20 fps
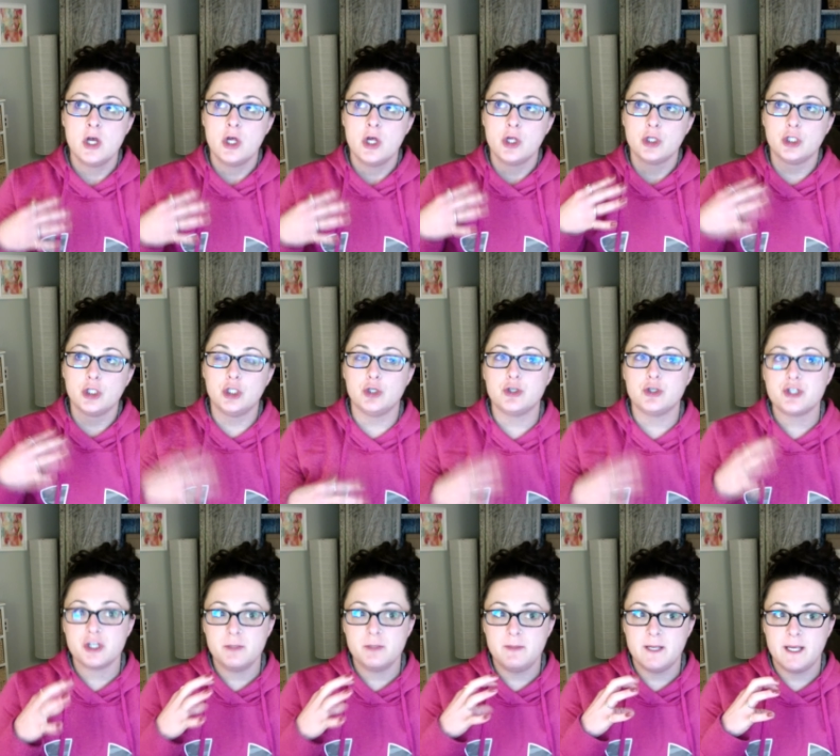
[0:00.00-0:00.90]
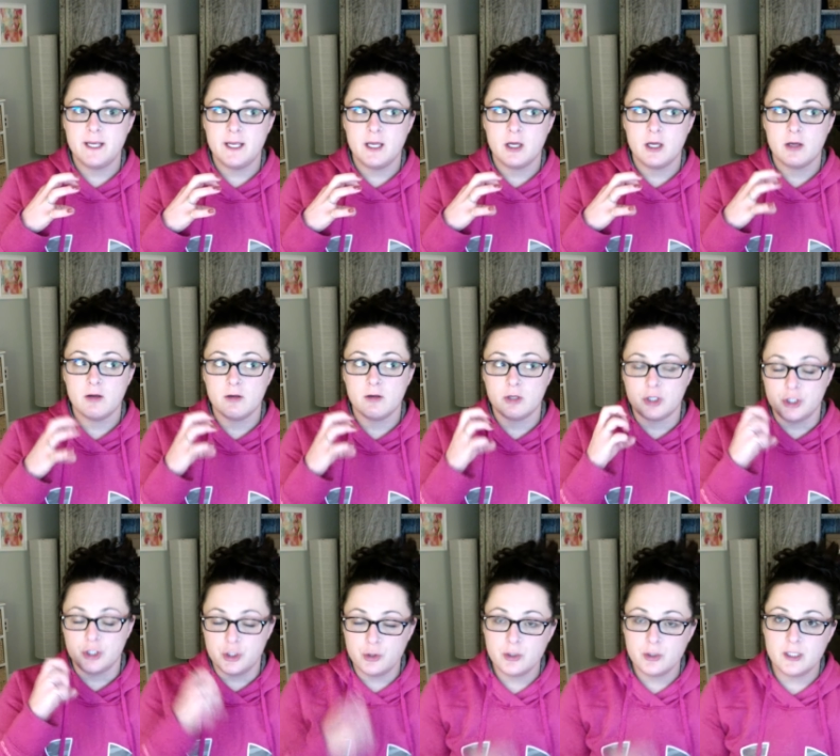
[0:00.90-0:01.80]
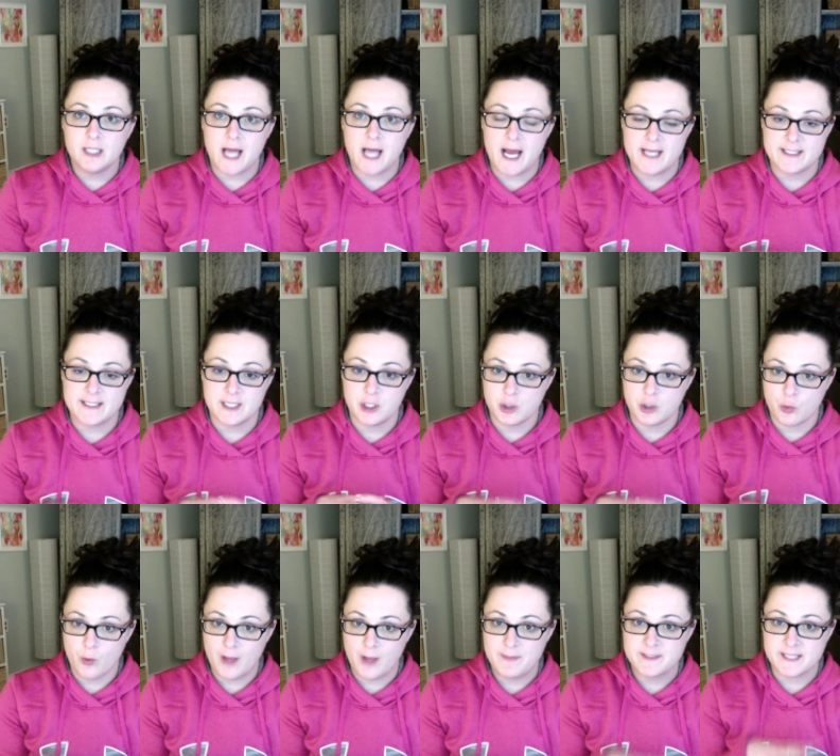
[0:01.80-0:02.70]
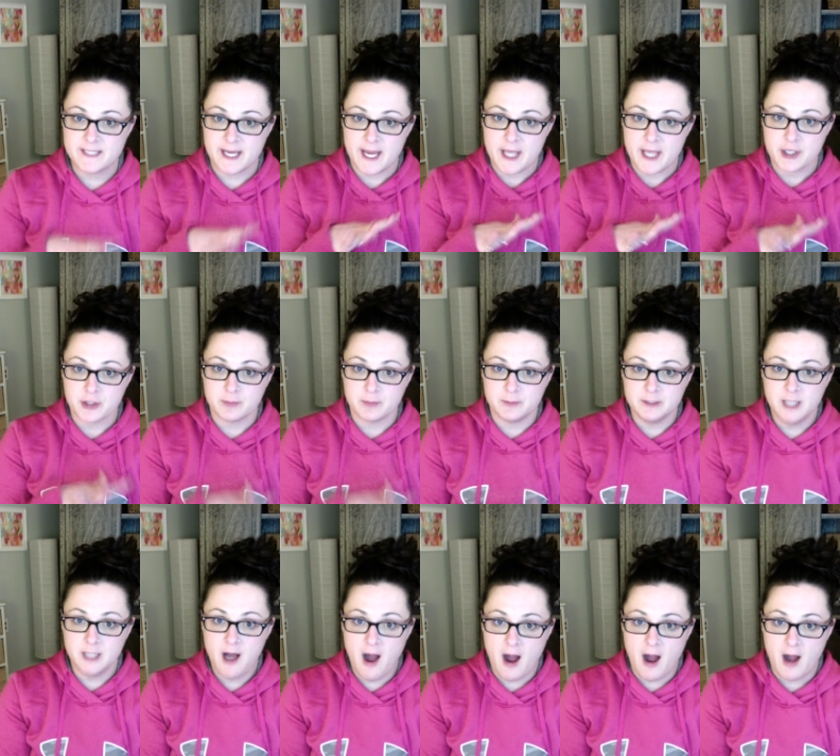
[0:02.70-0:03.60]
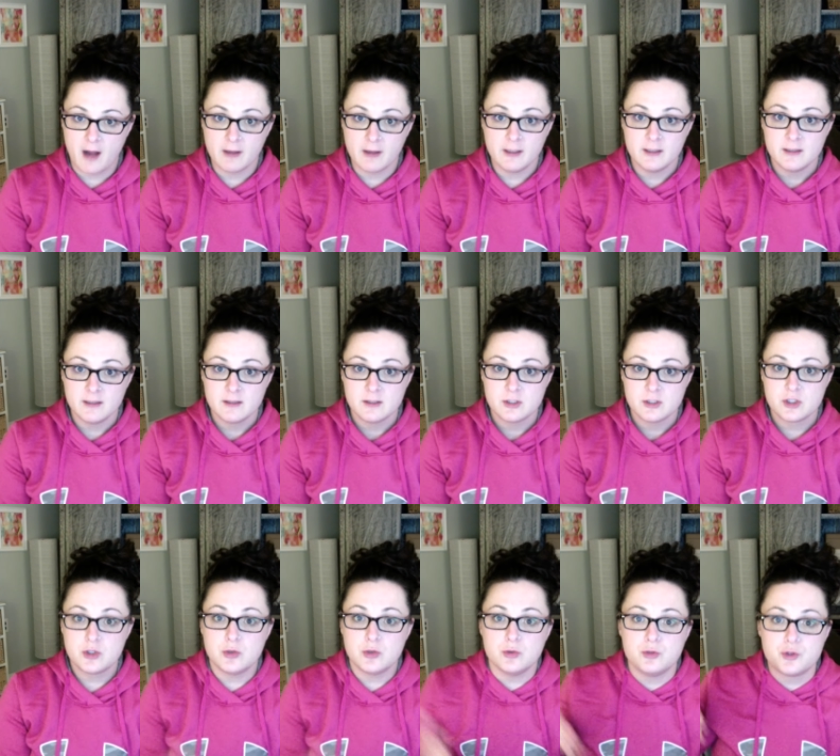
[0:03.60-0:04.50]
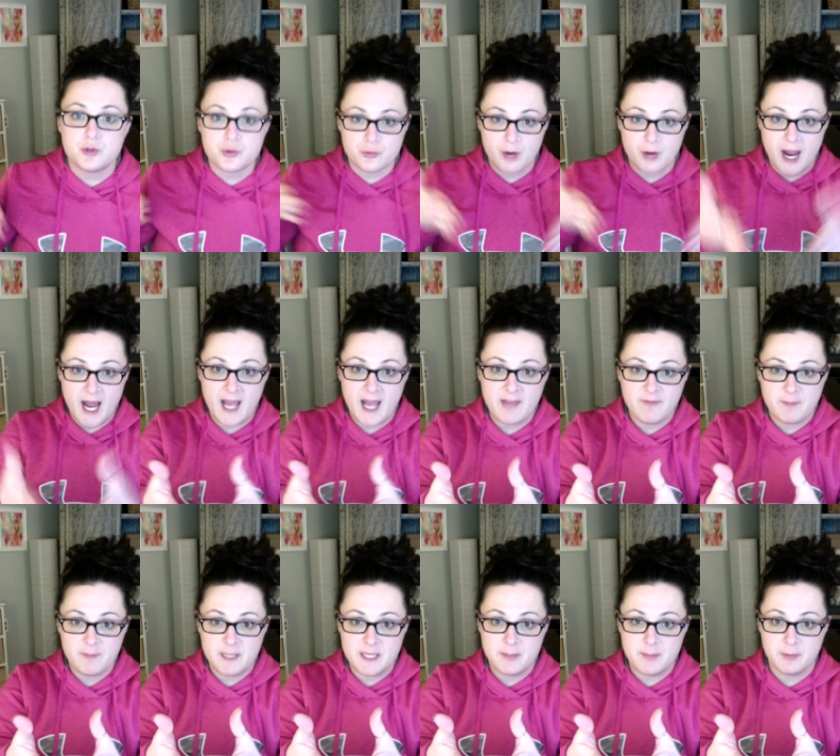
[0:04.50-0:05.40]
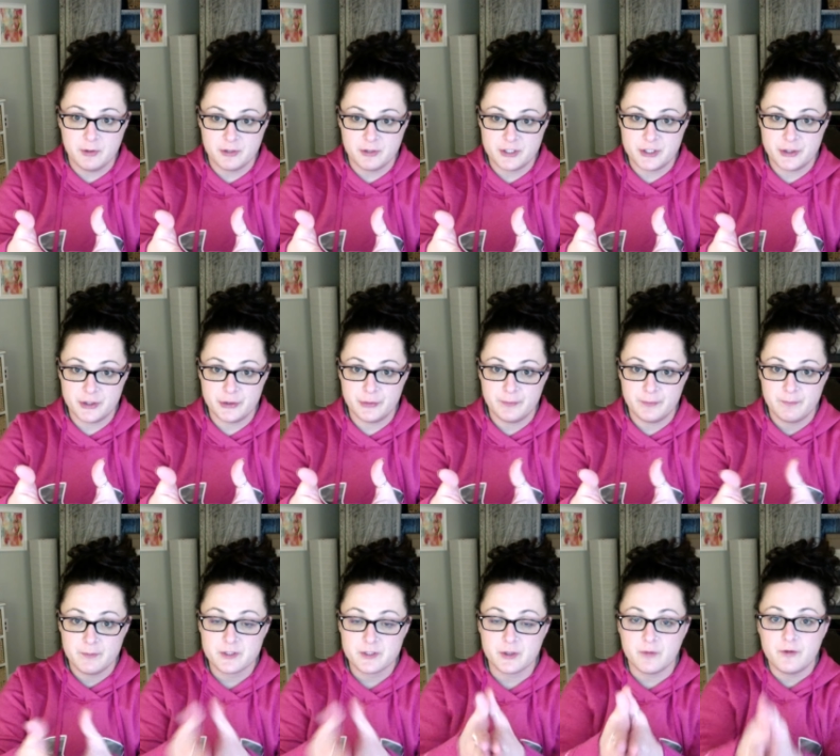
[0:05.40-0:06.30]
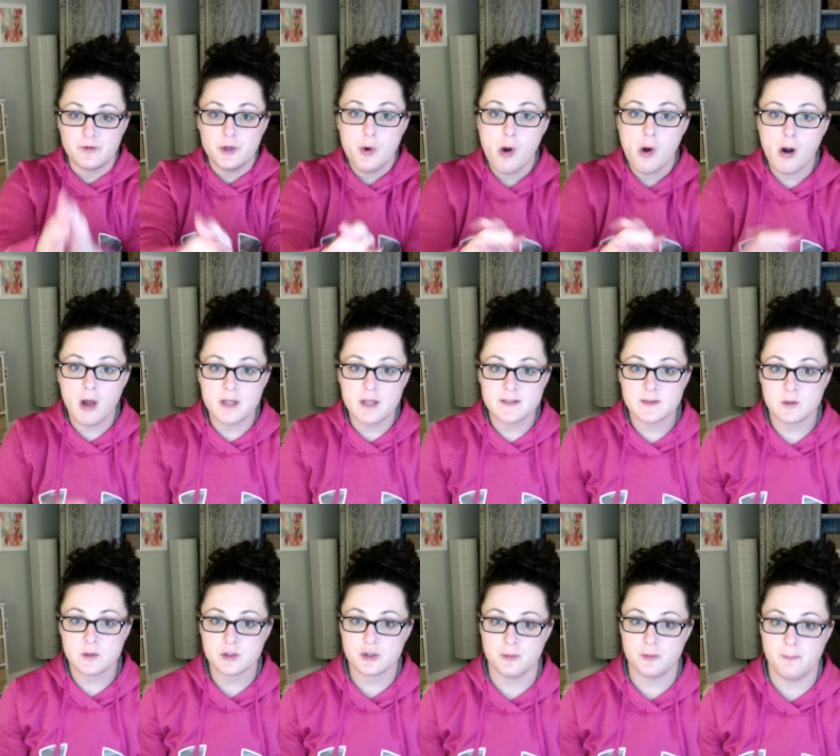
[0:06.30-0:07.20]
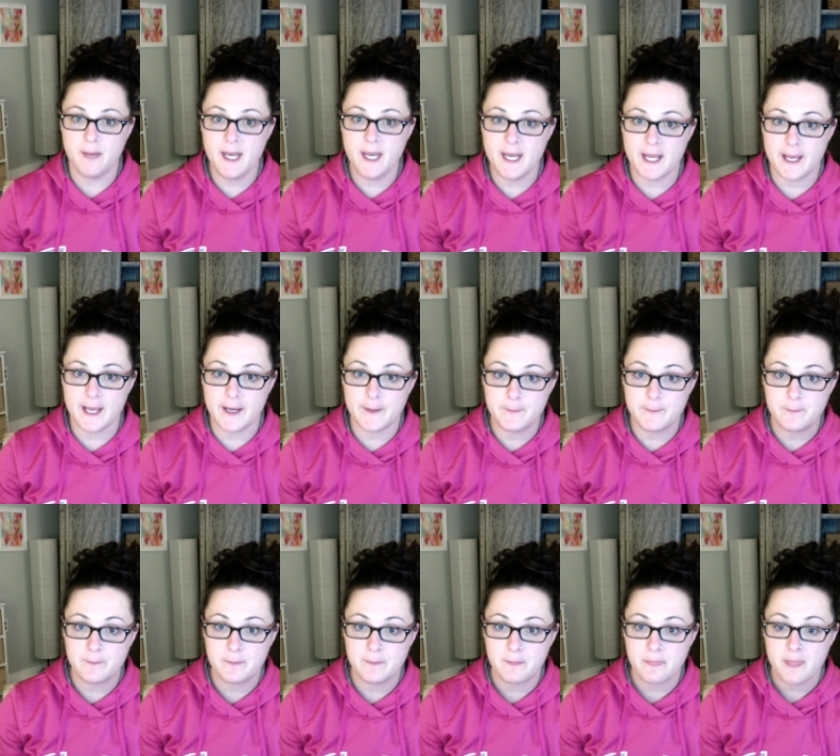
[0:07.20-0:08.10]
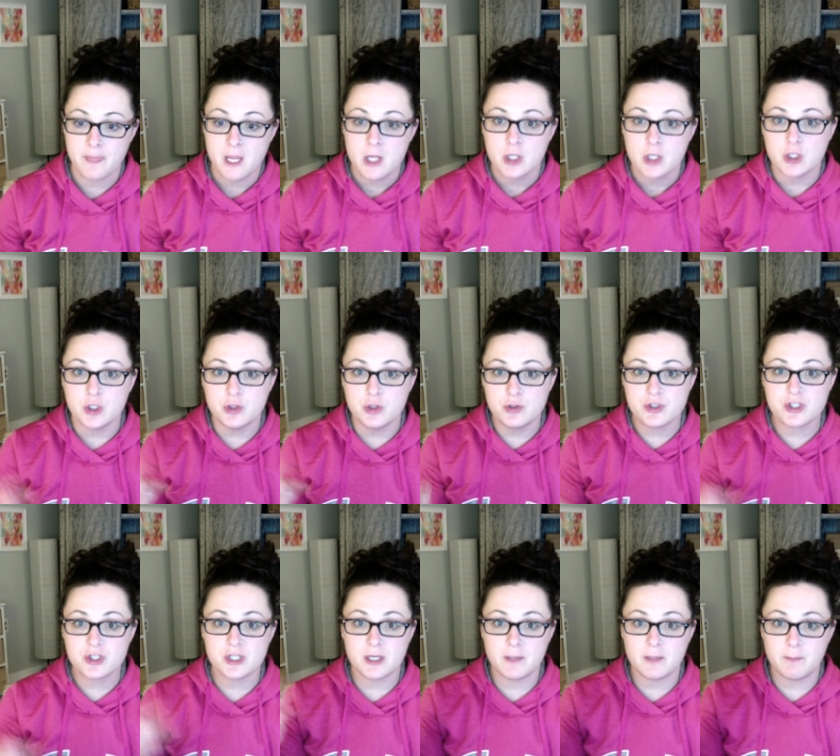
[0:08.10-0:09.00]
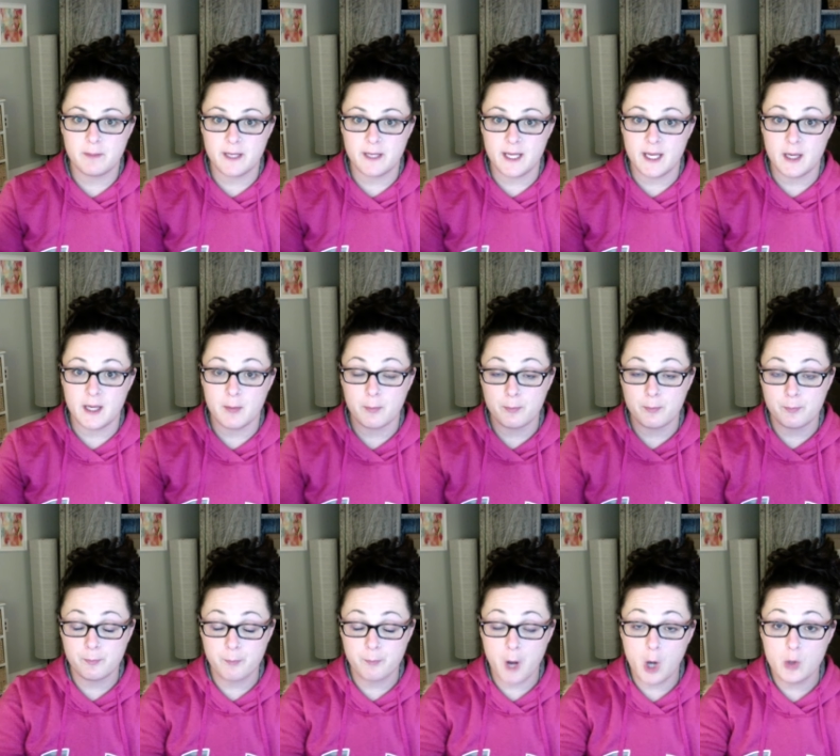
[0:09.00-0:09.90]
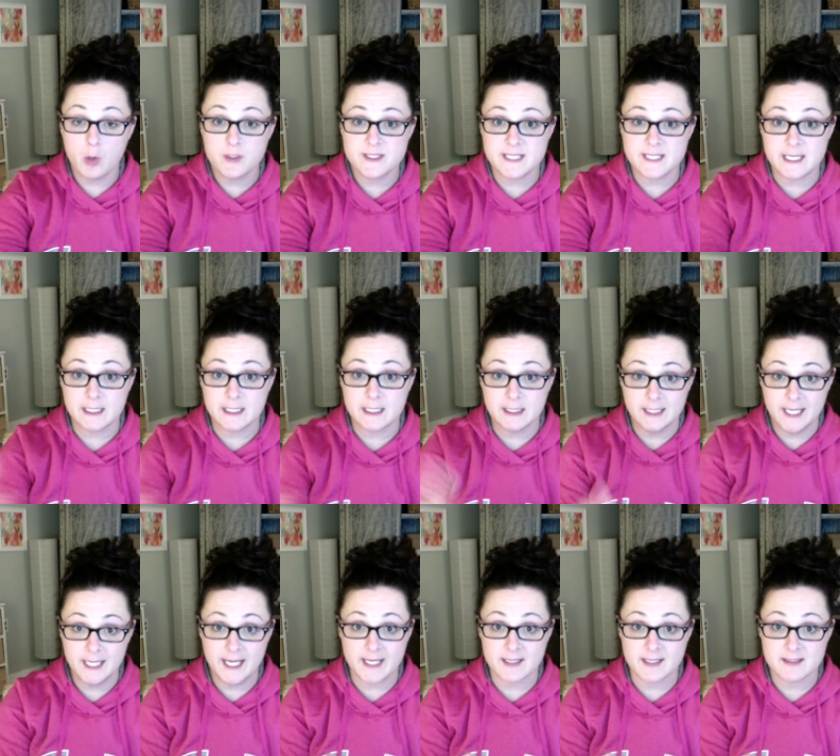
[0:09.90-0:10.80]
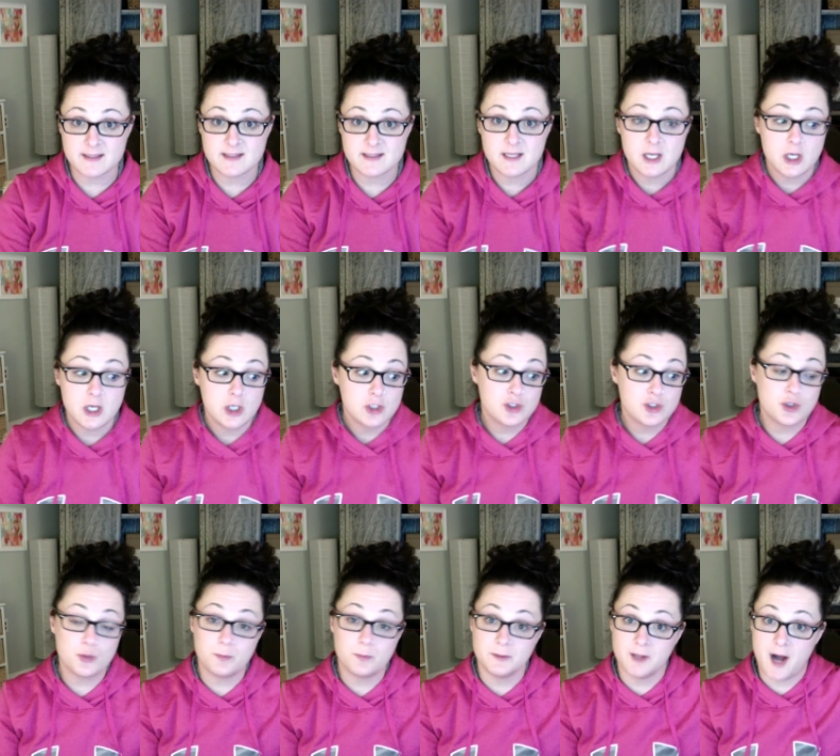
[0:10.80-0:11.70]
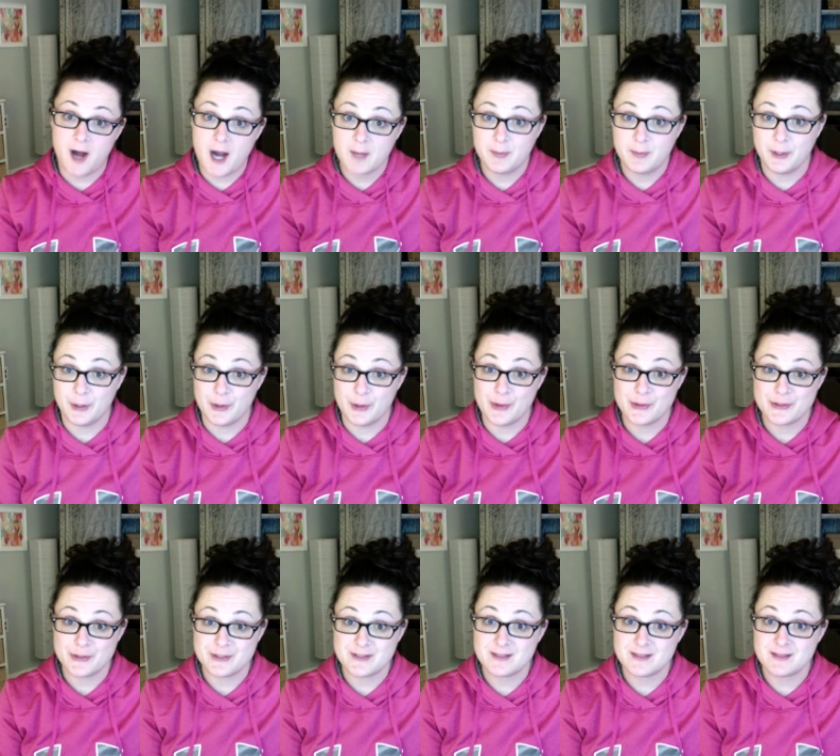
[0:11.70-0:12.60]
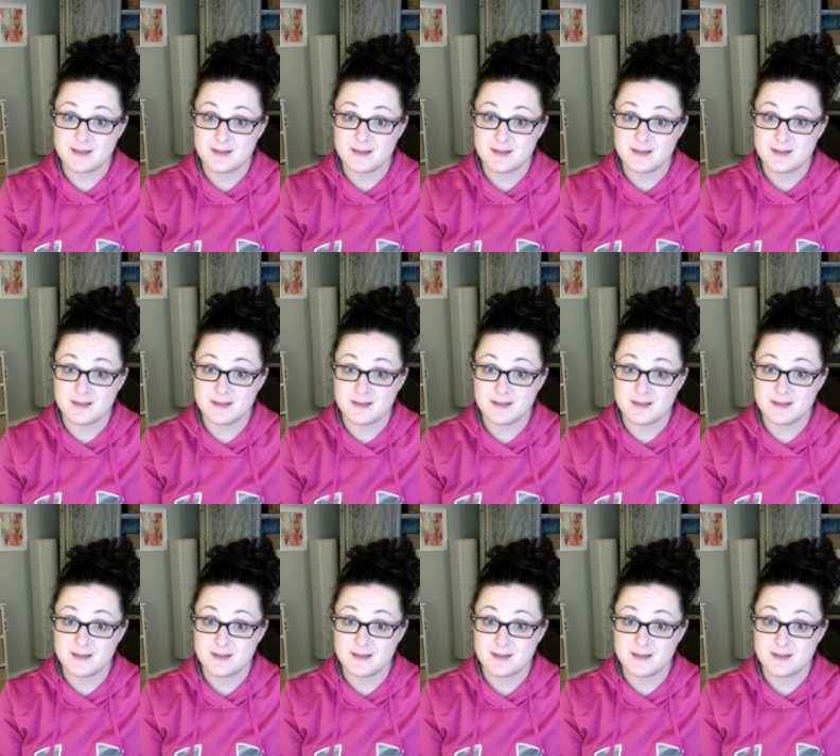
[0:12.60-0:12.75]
you should be utilizing your website and your blog to drive people to. So, if you are on social media, you should be posting links to blog posts.